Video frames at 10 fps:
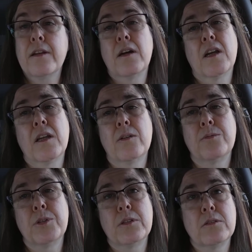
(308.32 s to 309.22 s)
I
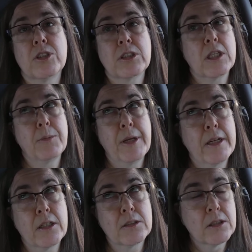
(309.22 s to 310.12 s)
would just keep
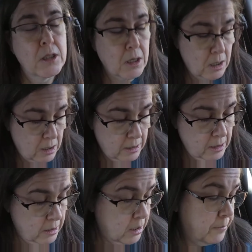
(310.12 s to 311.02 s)
eating.
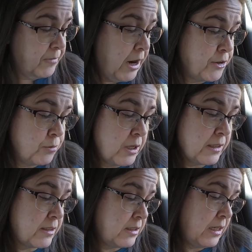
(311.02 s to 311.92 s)
I do
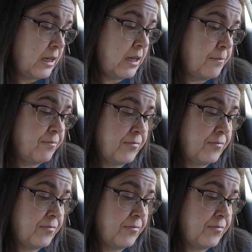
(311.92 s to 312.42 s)
not see